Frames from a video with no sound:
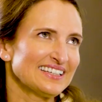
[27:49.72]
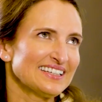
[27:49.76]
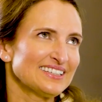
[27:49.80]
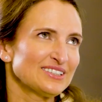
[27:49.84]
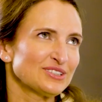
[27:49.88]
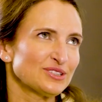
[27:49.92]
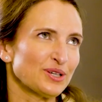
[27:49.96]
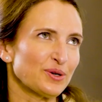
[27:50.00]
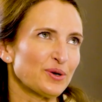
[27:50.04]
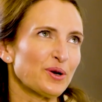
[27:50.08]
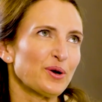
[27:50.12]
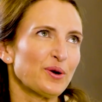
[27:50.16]

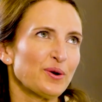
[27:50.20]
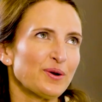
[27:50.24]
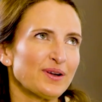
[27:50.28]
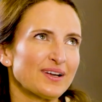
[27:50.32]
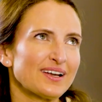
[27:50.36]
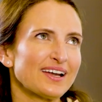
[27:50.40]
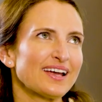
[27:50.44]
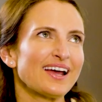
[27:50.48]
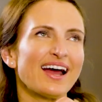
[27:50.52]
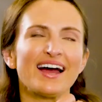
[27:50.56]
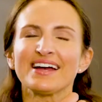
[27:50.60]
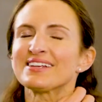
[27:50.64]
So
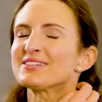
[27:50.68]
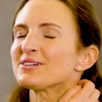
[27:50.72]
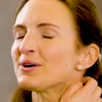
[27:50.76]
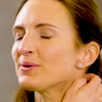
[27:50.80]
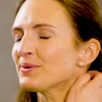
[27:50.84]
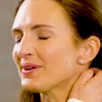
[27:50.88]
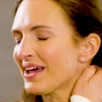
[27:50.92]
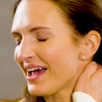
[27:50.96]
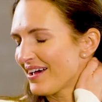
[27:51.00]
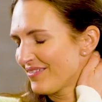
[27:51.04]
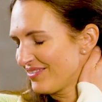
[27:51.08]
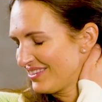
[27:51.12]
currently I
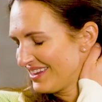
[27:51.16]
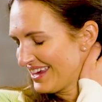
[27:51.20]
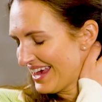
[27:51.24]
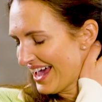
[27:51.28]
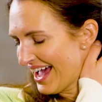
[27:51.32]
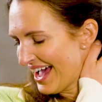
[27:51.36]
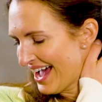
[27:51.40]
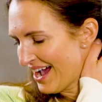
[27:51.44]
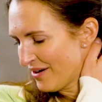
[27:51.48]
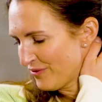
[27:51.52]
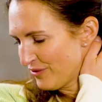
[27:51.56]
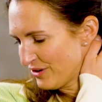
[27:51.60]
don't have the
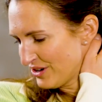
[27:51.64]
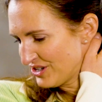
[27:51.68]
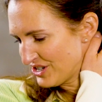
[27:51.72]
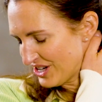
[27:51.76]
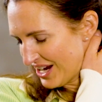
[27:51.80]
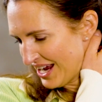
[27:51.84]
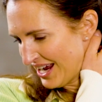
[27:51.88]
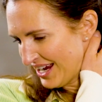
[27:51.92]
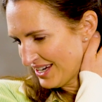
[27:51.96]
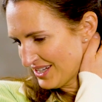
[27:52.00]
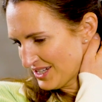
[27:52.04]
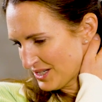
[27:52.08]
average
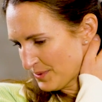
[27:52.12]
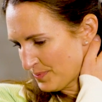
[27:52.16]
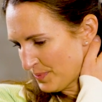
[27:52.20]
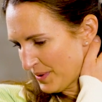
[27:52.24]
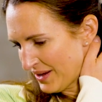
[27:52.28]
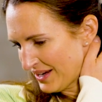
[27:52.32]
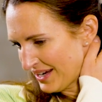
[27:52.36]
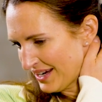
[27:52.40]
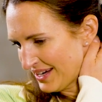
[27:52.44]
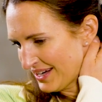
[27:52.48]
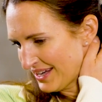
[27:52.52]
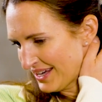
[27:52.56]
age,
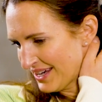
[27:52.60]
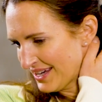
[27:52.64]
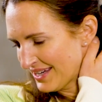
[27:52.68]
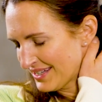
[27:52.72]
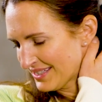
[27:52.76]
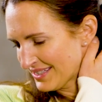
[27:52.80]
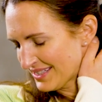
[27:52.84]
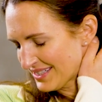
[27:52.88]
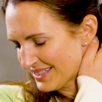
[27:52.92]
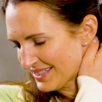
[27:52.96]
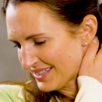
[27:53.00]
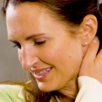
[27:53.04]
but it
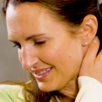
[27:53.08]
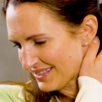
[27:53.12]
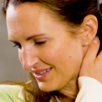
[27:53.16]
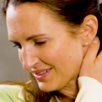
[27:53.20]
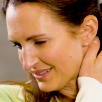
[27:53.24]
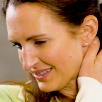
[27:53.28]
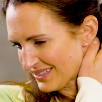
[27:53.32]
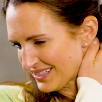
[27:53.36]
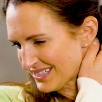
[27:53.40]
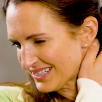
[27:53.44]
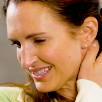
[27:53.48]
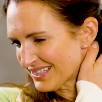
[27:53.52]
is
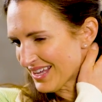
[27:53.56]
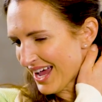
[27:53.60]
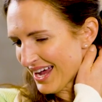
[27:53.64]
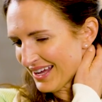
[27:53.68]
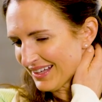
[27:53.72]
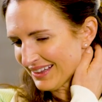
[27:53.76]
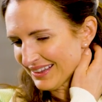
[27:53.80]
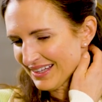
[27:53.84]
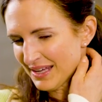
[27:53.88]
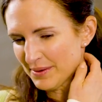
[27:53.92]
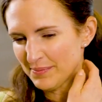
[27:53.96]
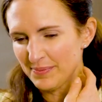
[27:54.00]

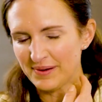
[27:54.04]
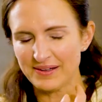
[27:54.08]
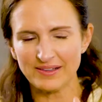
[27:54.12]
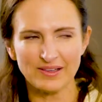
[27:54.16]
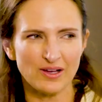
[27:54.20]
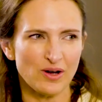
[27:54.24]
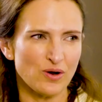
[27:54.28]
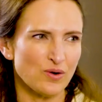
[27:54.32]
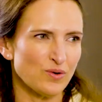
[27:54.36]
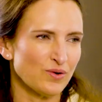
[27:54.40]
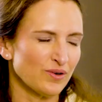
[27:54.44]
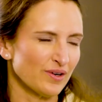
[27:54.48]
slightly
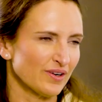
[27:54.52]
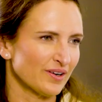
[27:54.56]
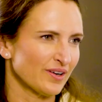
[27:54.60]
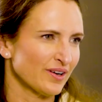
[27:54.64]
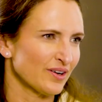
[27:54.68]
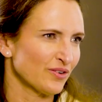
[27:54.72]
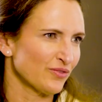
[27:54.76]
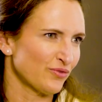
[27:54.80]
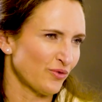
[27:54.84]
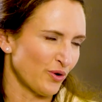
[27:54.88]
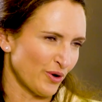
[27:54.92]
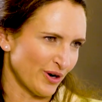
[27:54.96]
below
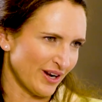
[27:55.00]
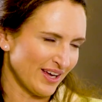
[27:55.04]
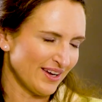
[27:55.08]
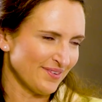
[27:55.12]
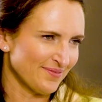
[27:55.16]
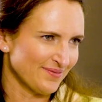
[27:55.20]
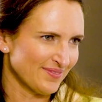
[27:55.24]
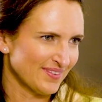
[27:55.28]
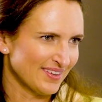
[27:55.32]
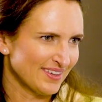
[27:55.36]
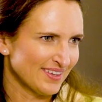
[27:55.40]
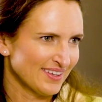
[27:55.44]
40.
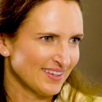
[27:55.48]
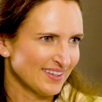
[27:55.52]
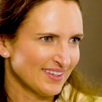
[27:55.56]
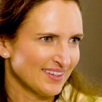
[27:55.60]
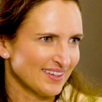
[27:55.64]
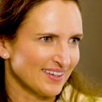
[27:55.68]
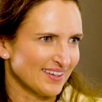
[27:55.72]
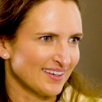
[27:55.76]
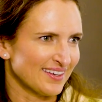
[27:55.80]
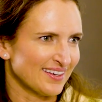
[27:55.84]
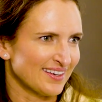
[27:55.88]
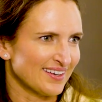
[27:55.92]

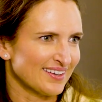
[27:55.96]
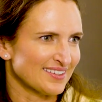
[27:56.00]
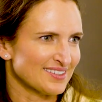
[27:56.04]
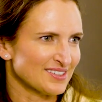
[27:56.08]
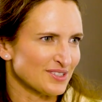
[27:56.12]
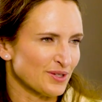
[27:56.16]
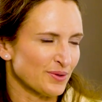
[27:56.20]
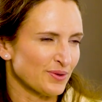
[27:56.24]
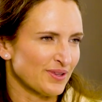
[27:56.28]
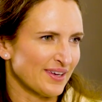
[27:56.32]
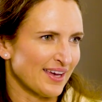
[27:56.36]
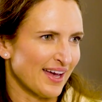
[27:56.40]

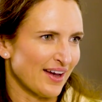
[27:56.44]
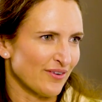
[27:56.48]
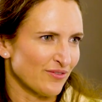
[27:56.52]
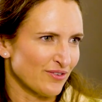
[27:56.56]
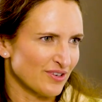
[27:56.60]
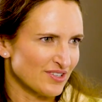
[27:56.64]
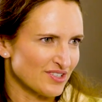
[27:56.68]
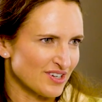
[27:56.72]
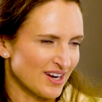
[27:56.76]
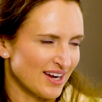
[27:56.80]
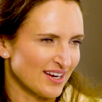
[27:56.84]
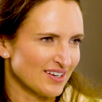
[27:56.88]
So the
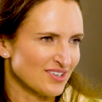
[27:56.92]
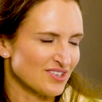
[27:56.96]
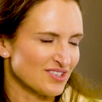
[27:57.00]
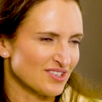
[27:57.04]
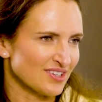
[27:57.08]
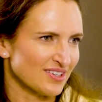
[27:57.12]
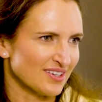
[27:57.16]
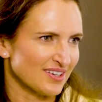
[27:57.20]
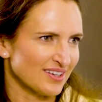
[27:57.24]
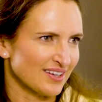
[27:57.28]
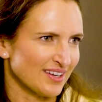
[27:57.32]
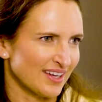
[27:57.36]
average age
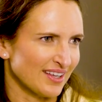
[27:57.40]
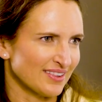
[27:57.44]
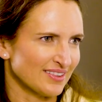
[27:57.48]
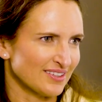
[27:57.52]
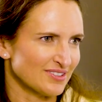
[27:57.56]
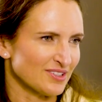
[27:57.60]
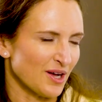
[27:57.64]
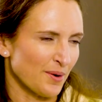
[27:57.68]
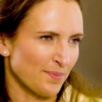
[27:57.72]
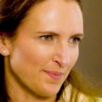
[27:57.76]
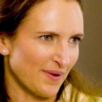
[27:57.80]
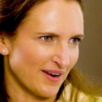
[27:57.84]
in the
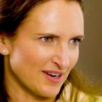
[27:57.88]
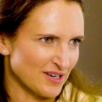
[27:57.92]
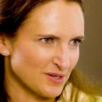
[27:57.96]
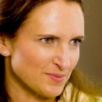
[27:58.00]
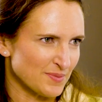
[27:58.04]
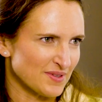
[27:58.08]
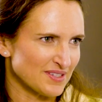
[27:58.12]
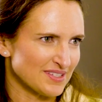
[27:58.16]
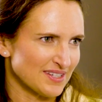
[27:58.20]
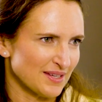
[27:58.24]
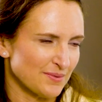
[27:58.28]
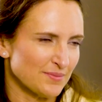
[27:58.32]
top
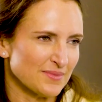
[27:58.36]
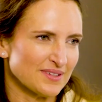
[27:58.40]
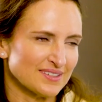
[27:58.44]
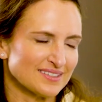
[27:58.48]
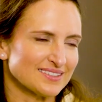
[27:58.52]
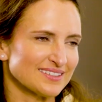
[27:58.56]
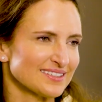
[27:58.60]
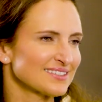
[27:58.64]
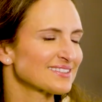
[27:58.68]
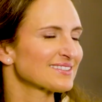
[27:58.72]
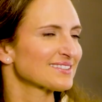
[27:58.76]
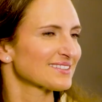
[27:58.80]
management team
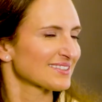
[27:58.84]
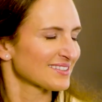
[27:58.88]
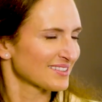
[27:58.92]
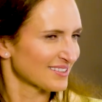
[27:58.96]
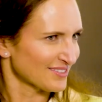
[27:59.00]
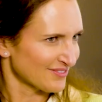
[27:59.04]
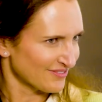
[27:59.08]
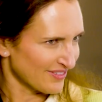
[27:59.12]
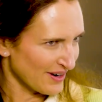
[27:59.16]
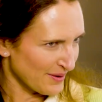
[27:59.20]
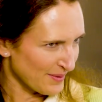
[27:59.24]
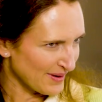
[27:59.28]
is
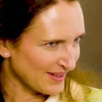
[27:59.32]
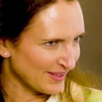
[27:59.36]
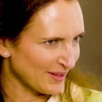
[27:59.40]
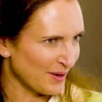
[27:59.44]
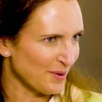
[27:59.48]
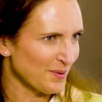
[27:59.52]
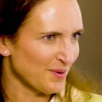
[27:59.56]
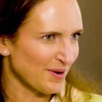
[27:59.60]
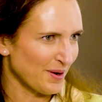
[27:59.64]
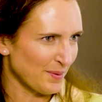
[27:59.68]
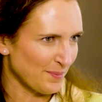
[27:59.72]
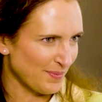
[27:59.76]
very
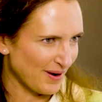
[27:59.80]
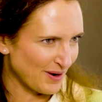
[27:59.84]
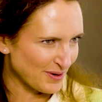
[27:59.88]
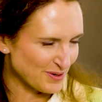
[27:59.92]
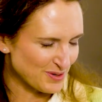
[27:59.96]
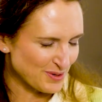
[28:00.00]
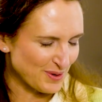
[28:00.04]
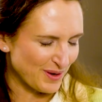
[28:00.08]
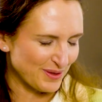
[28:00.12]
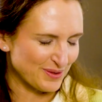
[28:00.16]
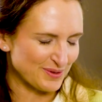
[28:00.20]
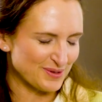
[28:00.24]
low compared
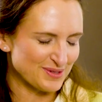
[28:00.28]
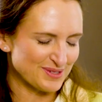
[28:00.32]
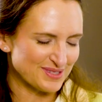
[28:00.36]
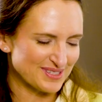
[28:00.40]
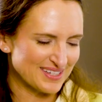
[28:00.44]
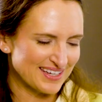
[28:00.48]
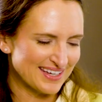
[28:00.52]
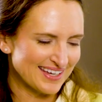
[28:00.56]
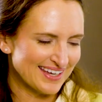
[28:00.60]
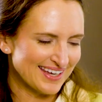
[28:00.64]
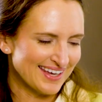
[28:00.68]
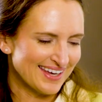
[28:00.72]
to others.
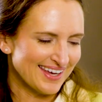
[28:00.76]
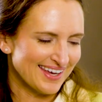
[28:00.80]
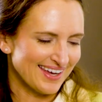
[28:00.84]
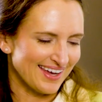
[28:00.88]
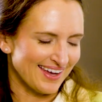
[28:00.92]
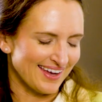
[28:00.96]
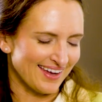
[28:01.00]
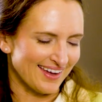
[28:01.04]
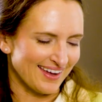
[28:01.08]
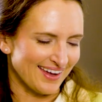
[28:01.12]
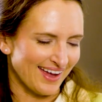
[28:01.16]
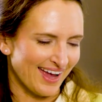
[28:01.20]

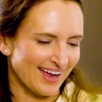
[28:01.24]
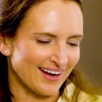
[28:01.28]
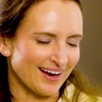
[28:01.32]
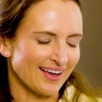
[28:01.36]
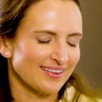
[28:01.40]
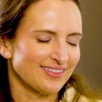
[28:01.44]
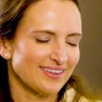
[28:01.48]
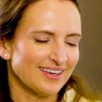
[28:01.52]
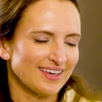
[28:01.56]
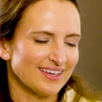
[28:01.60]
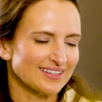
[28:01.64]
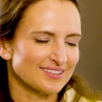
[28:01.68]
And I
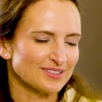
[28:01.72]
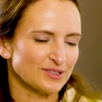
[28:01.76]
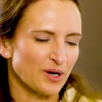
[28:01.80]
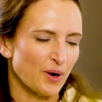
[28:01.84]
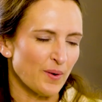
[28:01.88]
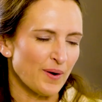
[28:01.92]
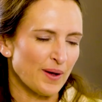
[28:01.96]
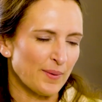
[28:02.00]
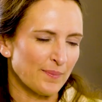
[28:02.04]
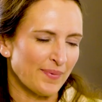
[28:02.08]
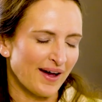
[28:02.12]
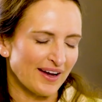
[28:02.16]
think it's
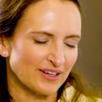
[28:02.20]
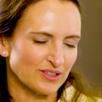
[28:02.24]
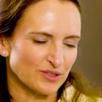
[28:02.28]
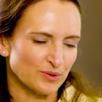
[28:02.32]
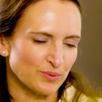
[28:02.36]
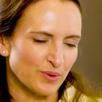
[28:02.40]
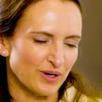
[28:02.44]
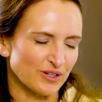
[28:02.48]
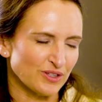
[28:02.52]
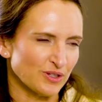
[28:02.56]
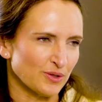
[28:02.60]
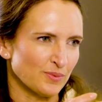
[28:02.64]
going back to
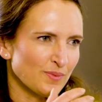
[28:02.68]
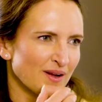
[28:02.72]
what you